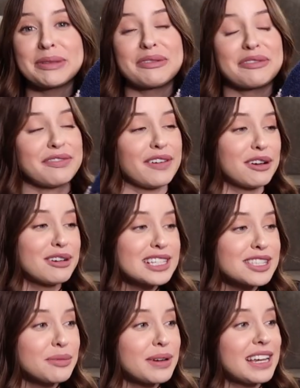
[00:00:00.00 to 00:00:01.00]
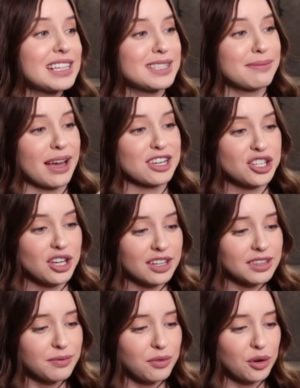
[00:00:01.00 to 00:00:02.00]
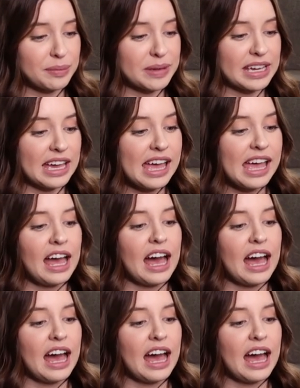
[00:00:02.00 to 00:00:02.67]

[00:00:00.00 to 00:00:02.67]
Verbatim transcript: They're very sweet. Sebastian got them for me.